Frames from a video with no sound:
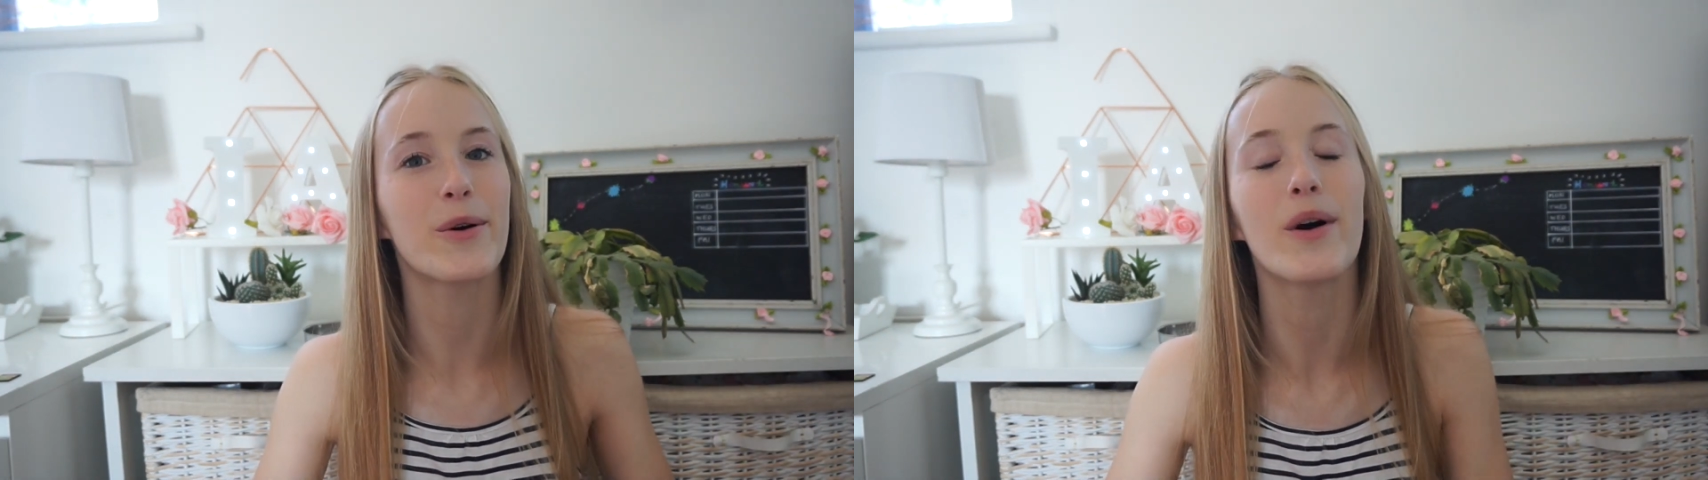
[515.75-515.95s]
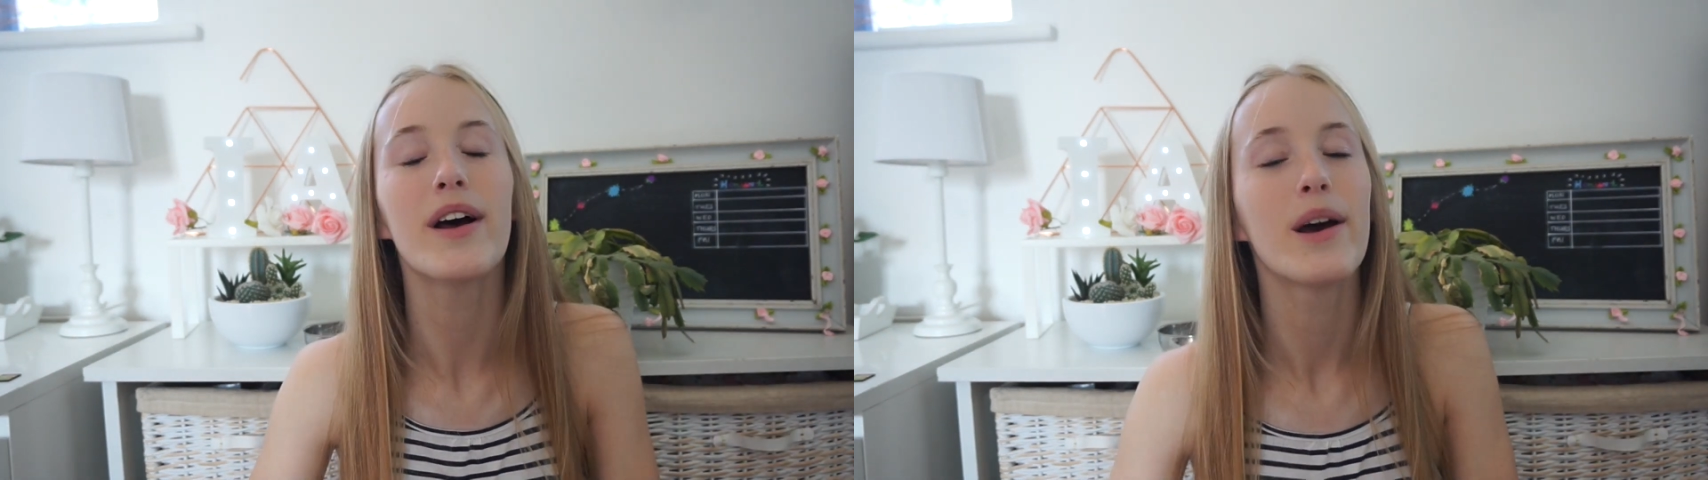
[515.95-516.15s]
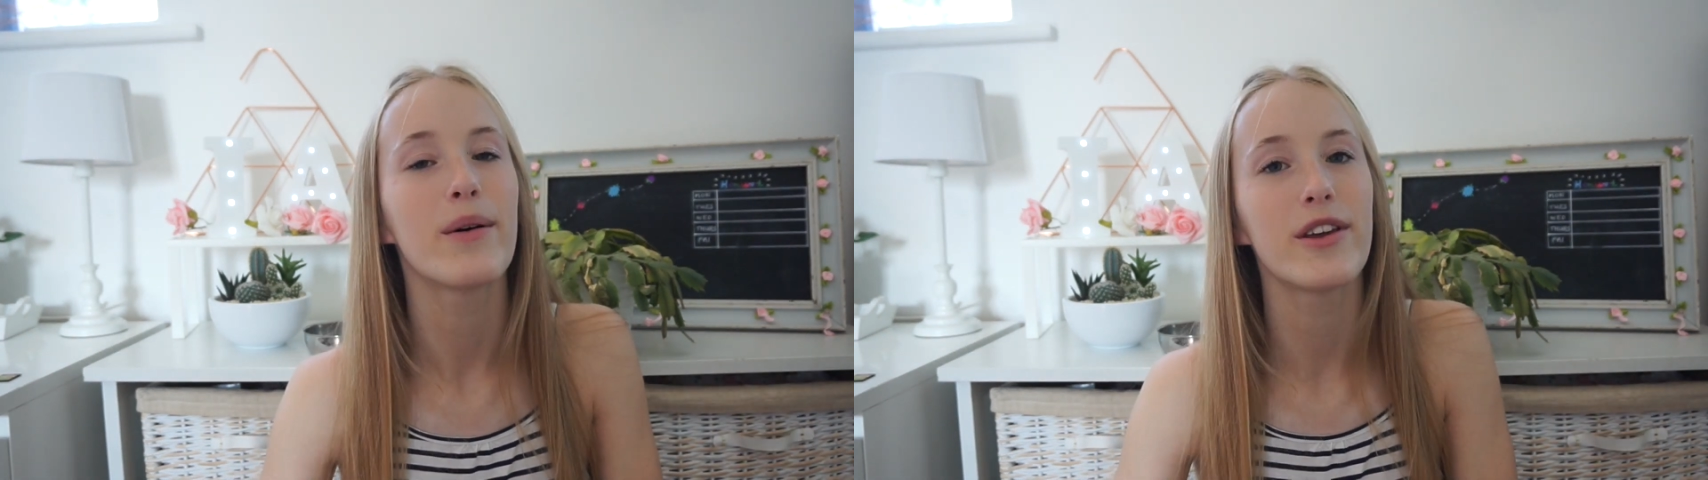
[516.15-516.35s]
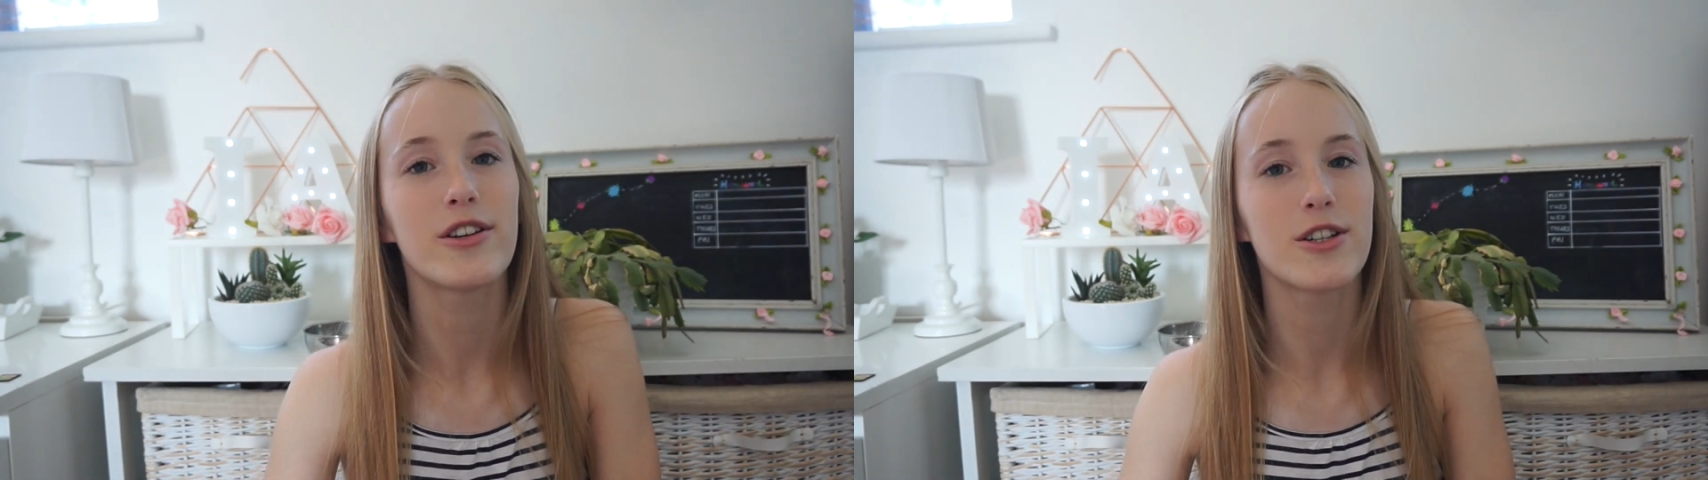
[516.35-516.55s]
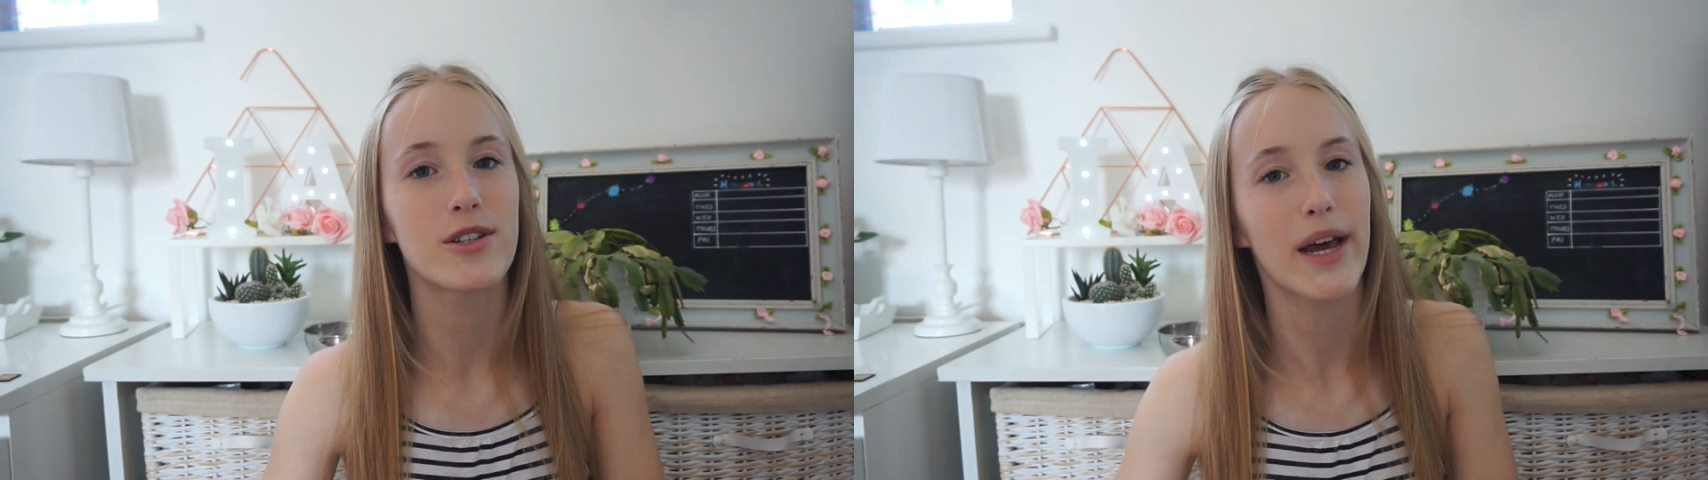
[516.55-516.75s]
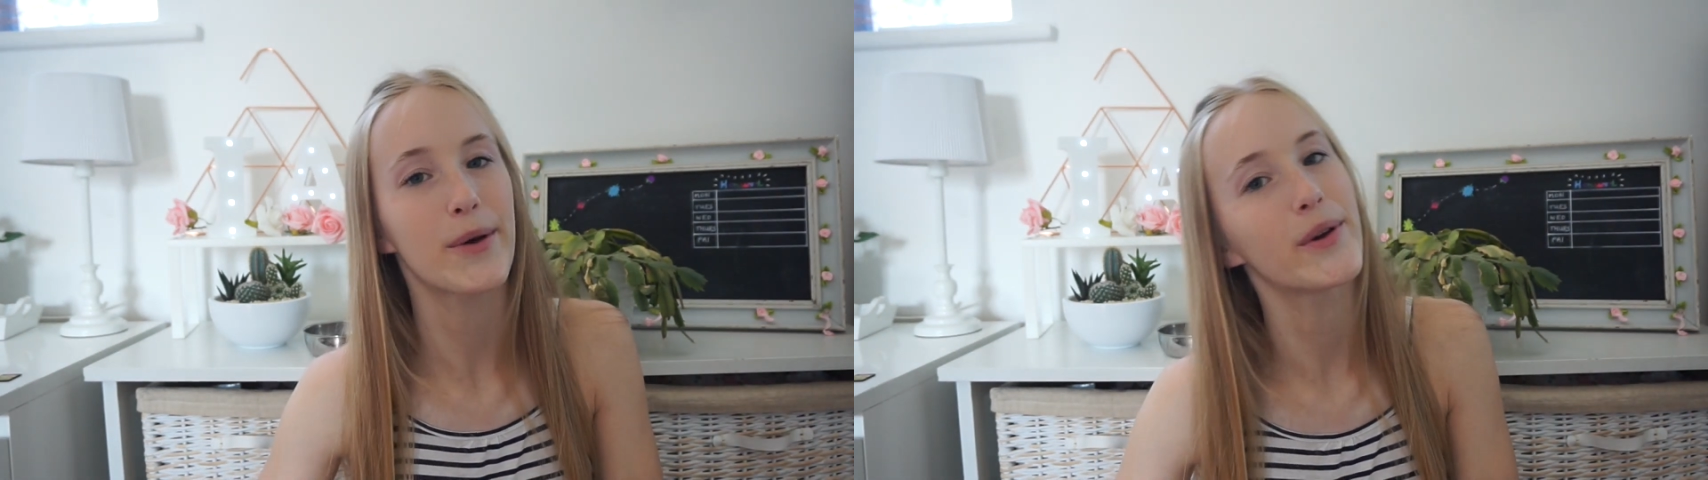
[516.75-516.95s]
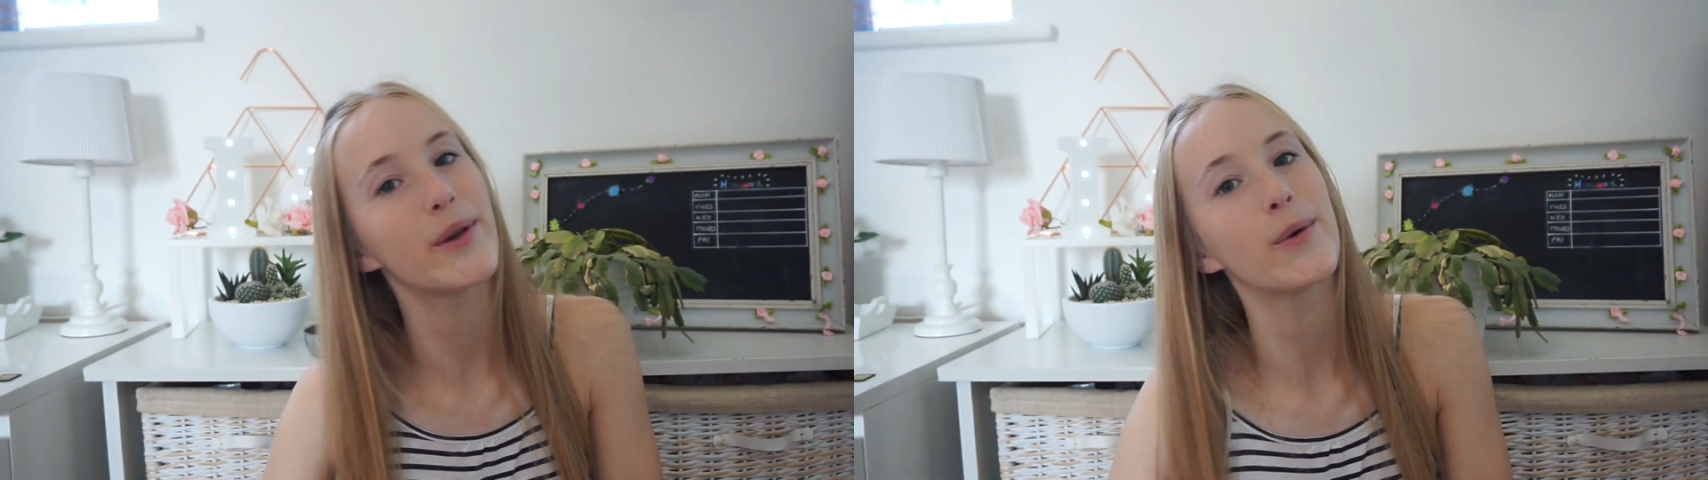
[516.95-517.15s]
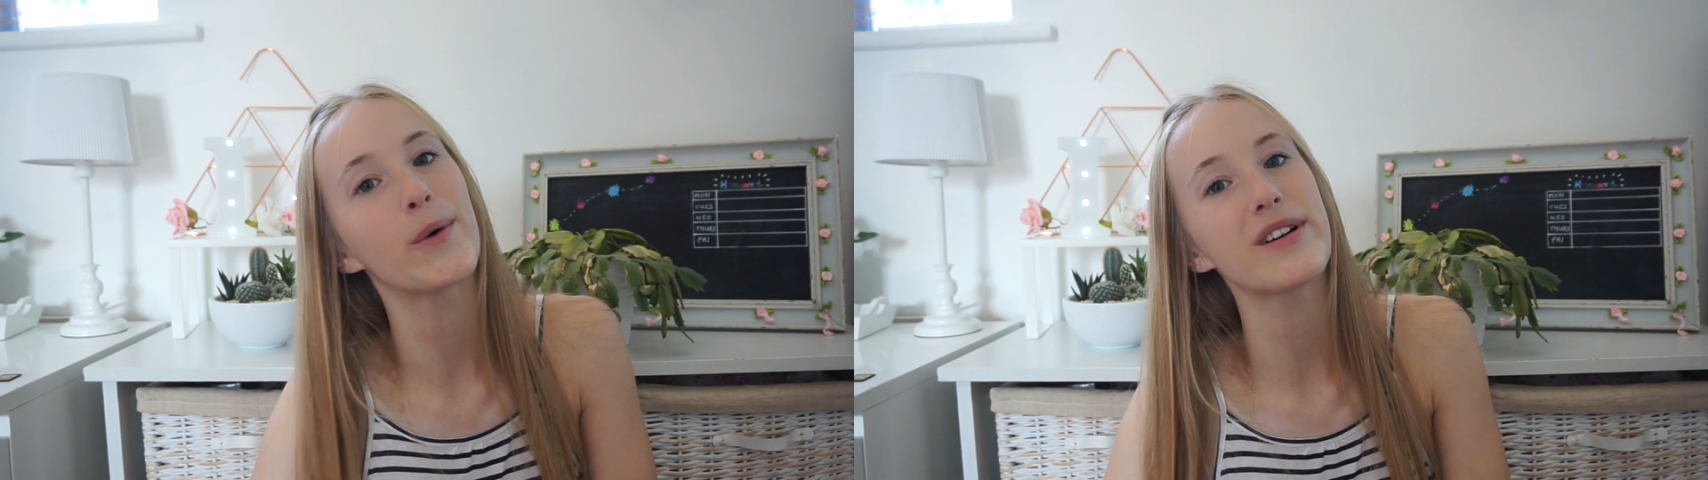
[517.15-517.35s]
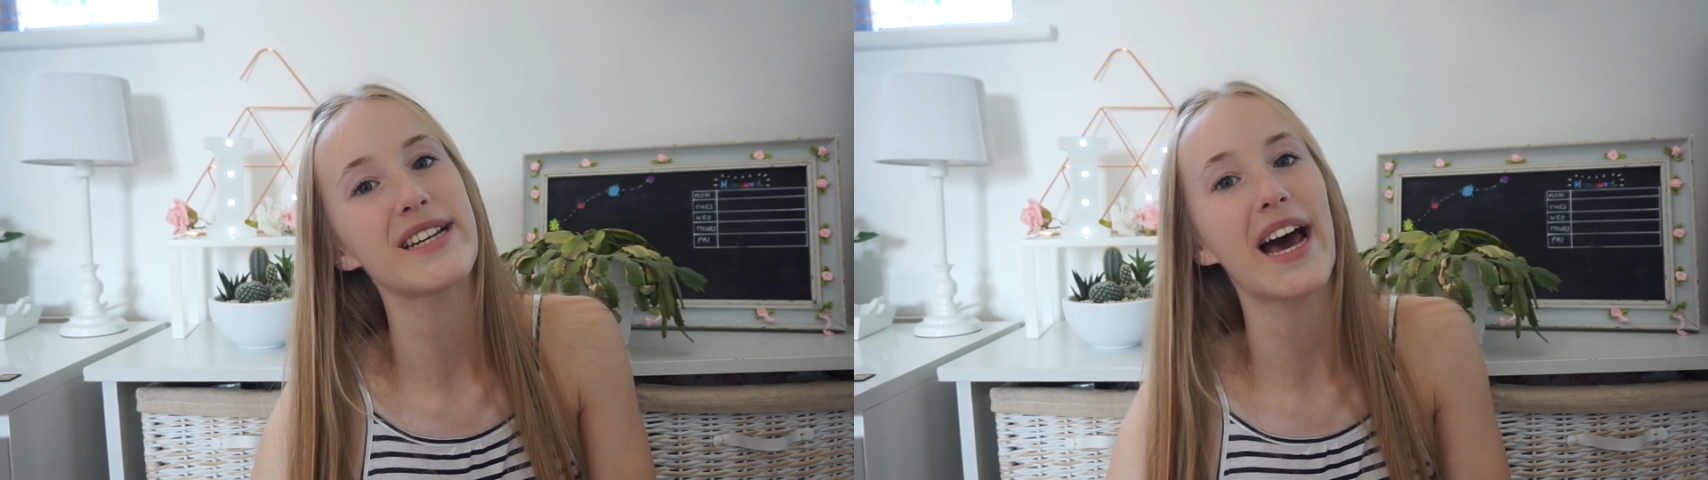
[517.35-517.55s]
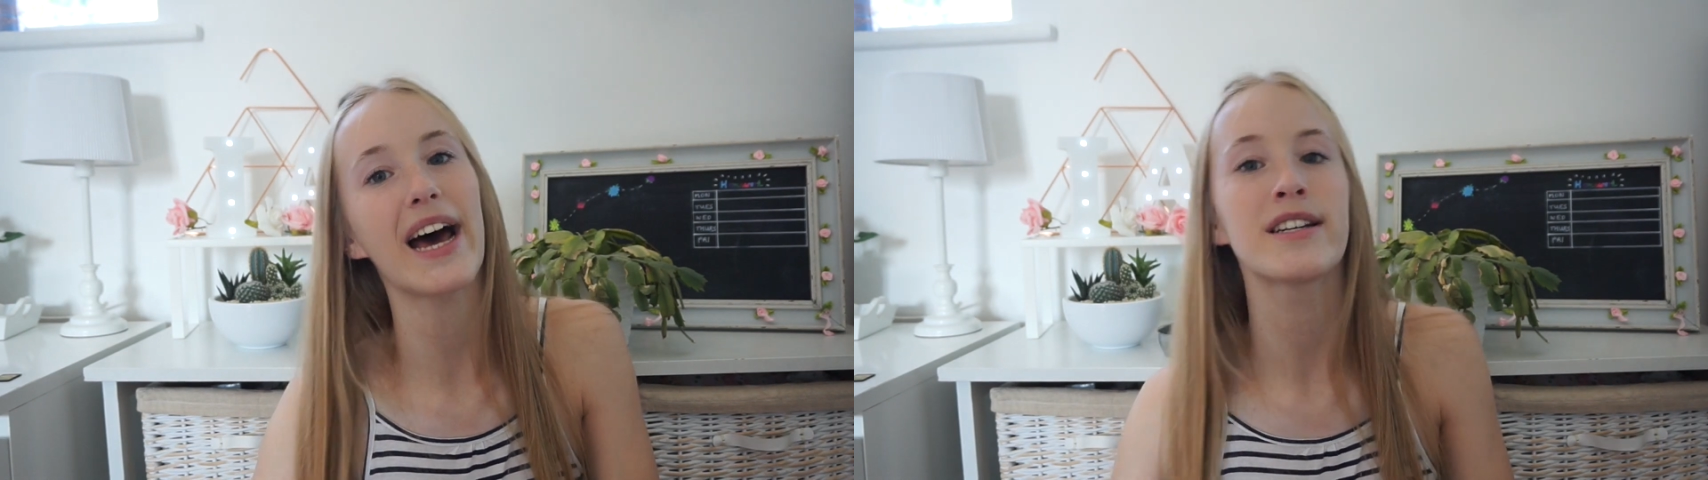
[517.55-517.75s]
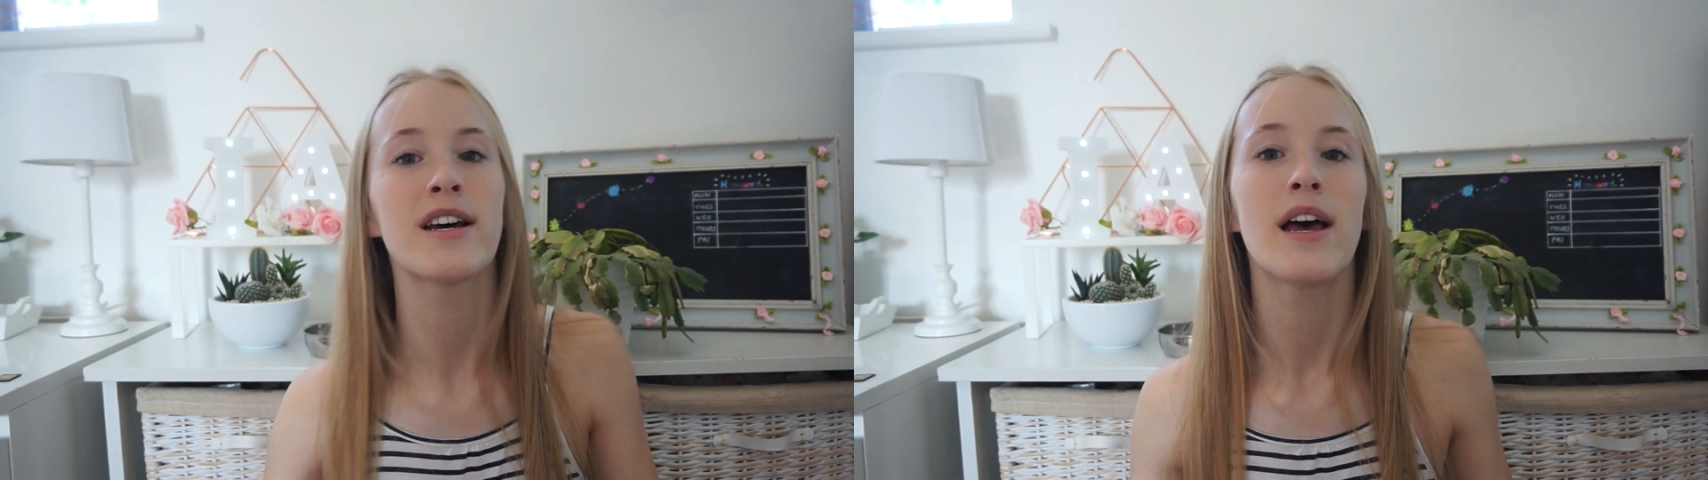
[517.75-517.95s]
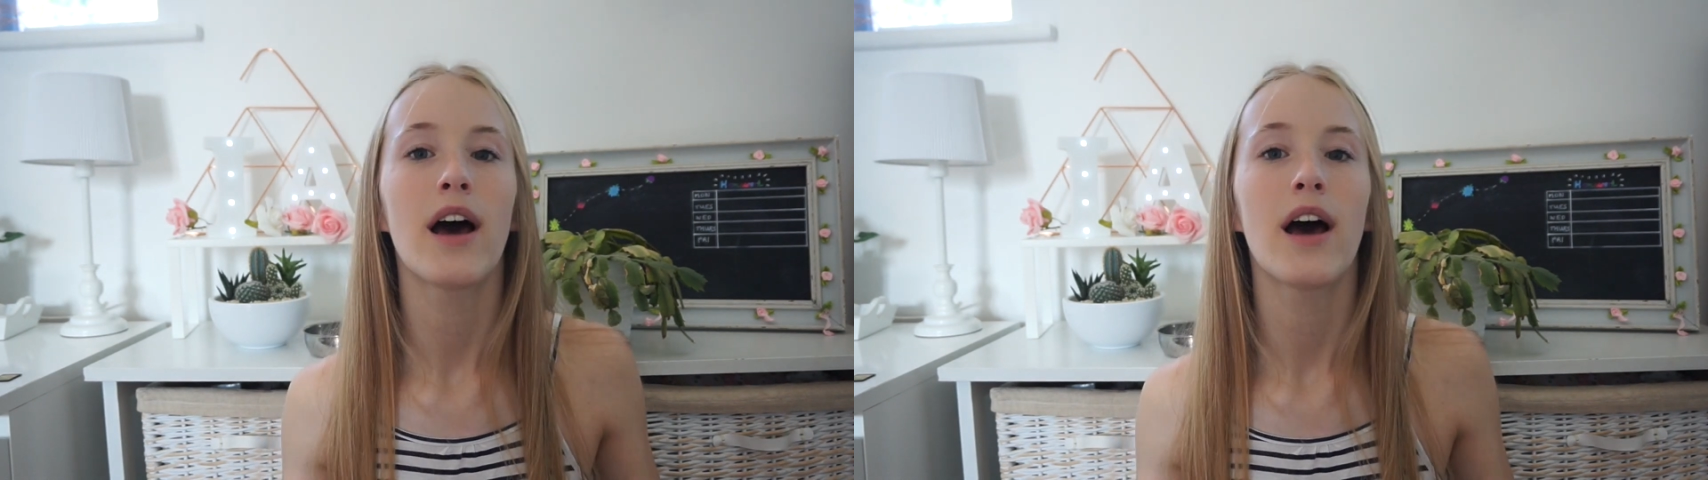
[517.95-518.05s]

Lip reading: or the YouTube channel you already had,